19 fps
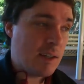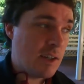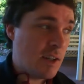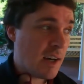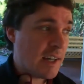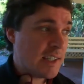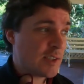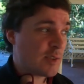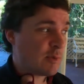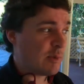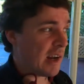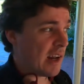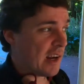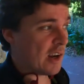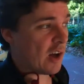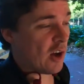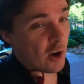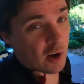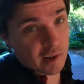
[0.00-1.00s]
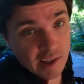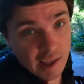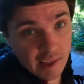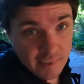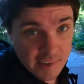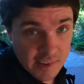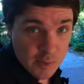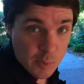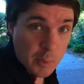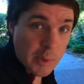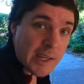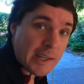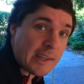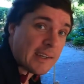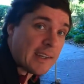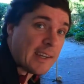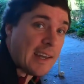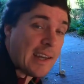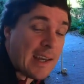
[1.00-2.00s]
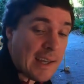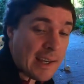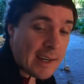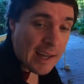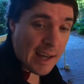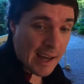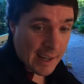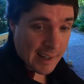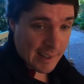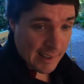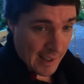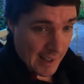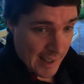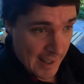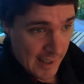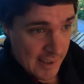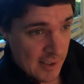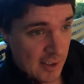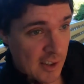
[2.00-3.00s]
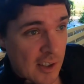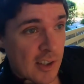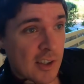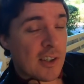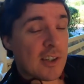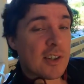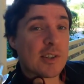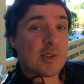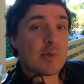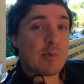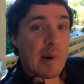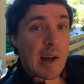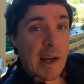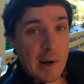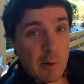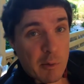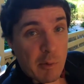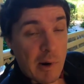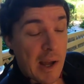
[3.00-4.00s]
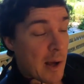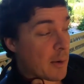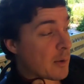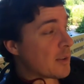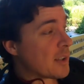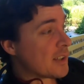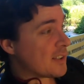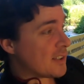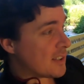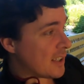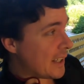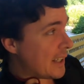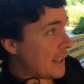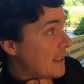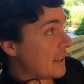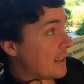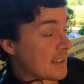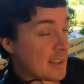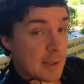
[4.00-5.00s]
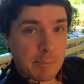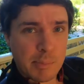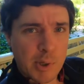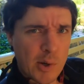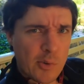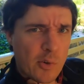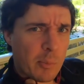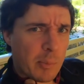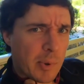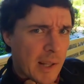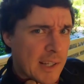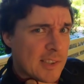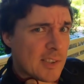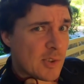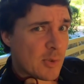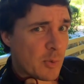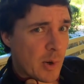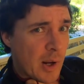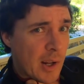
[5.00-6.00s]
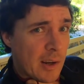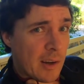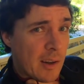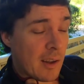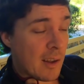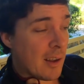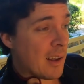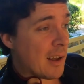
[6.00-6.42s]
nice run earlier this week in Adelaide. Just ran around the city. It's a beautiful place to run.